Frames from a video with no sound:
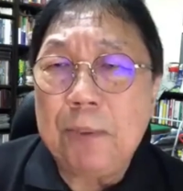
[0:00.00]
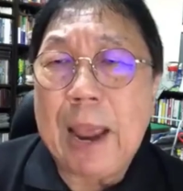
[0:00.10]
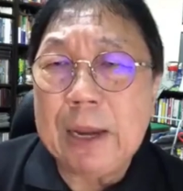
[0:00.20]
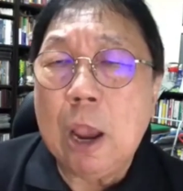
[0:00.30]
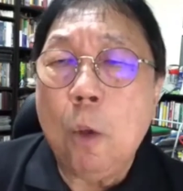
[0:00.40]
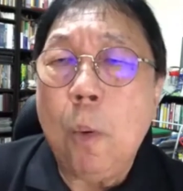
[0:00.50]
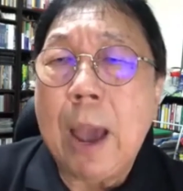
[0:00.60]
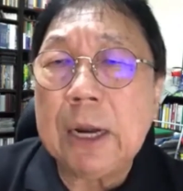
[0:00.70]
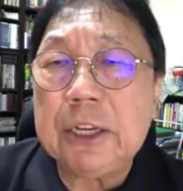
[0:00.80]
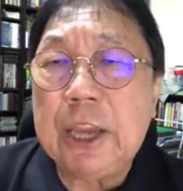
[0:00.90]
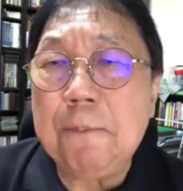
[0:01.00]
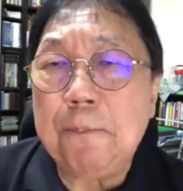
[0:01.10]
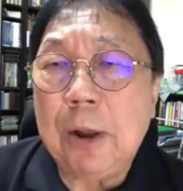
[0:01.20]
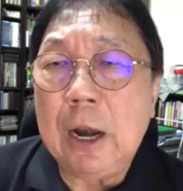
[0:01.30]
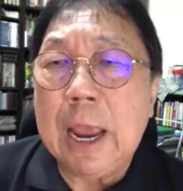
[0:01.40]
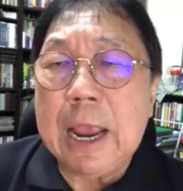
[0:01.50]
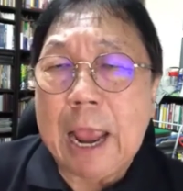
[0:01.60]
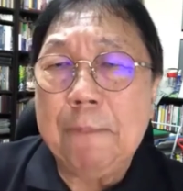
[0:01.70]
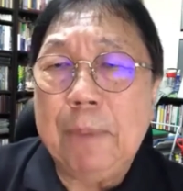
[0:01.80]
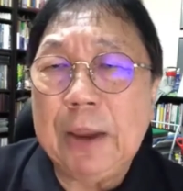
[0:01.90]
plan very simple
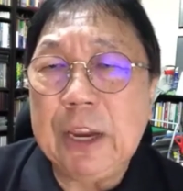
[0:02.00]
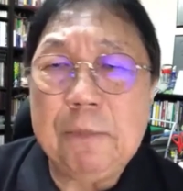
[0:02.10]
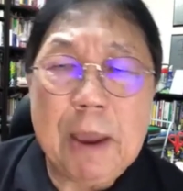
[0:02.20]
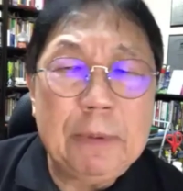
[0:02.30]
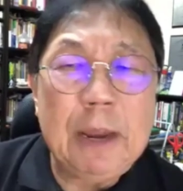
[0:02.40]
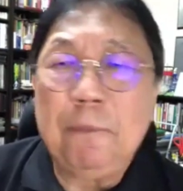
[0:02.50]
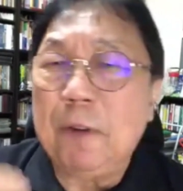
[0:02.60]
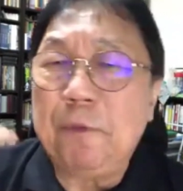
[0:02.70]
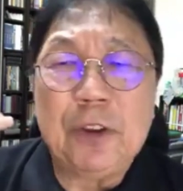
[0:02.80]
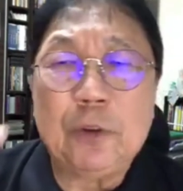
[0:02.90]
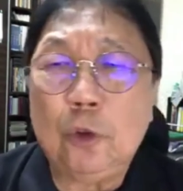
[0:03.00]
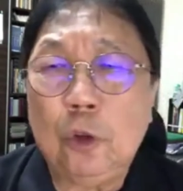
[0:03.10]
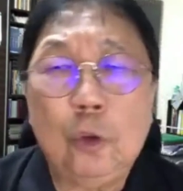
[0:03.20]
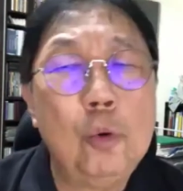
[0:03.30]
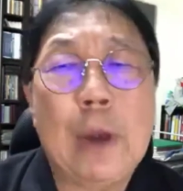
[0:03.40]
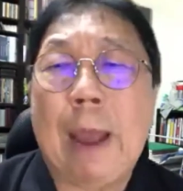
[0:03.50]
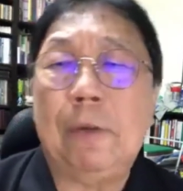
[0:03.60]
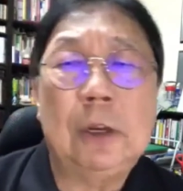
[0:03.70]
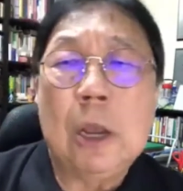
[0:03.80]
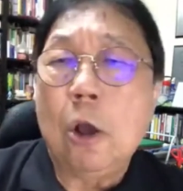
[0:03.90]
and basic, maybe the first 2
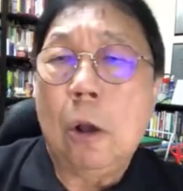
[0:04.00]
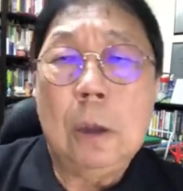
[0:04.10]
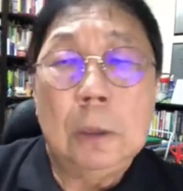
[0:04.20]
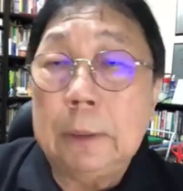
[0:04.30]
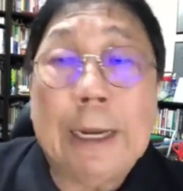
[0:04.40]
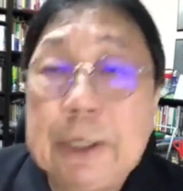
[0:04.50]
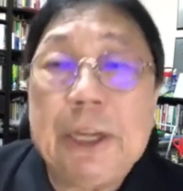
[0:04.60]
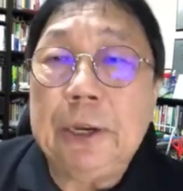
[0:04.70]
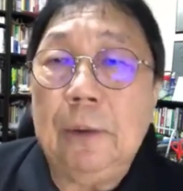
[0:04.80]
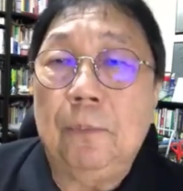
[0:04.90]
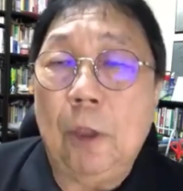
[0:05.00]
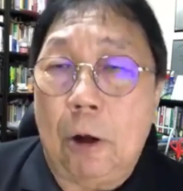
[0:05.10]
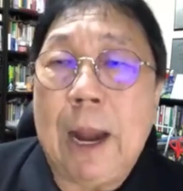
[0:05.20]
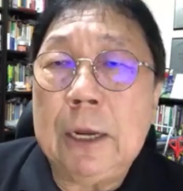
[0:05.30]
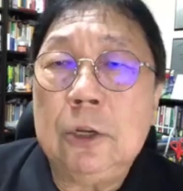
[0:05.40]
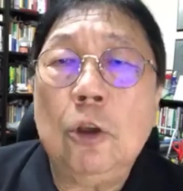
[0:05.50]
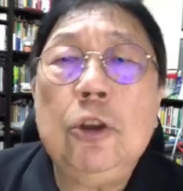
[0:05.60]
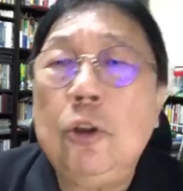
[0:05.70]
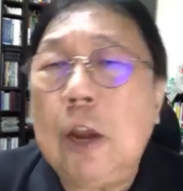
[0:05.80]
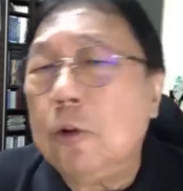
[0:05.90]
level. That's it. All right, so
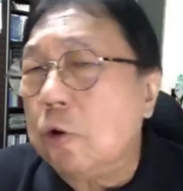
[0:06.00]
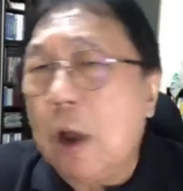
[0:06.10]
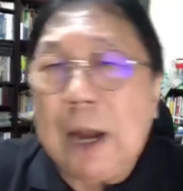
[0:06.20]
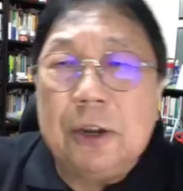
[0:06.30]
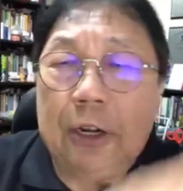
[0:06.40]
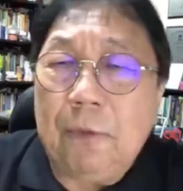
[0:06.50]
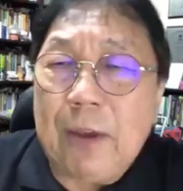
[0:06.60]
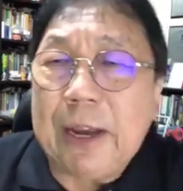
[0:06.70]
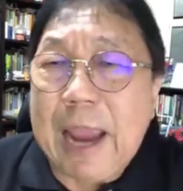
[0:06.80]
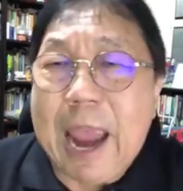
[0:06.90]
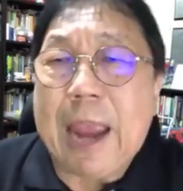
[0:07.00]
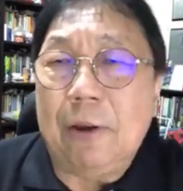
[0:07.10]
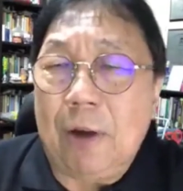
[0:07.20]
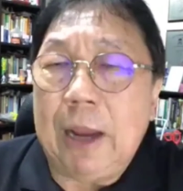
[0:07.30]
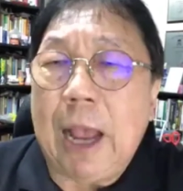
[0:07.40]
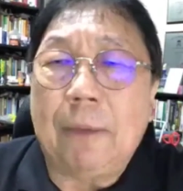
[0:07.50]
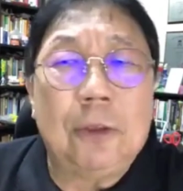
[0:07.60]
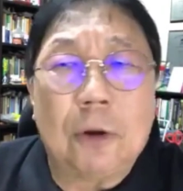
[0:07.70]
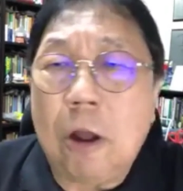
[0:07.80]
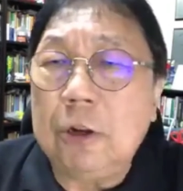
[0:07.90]
you don't have to talk until the very end, right?
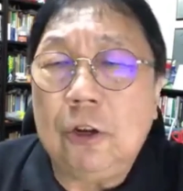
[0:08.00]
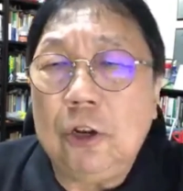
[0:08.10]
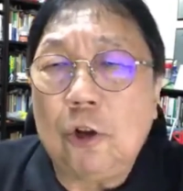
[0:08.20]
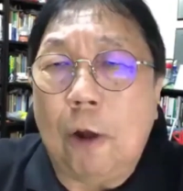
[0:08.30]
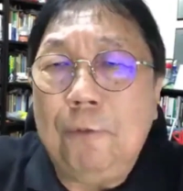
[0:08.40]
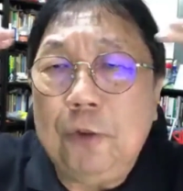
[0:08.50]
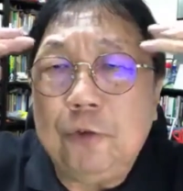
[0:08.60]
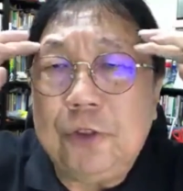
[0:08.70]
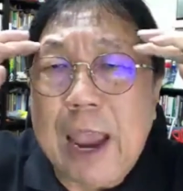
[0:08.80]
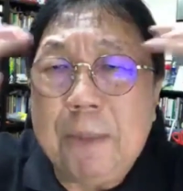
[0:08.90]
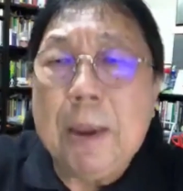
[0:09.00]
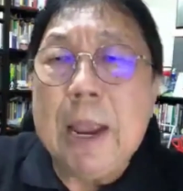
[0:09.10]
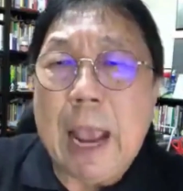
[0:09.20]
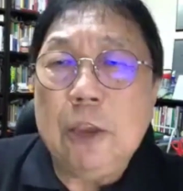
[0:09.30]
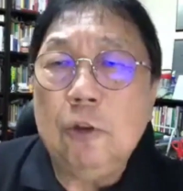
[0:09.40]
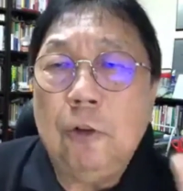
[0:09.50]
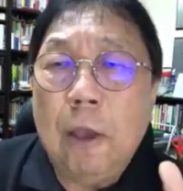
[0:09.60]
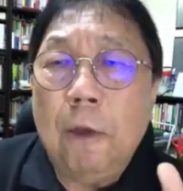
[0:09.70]
After all, you confuse them and you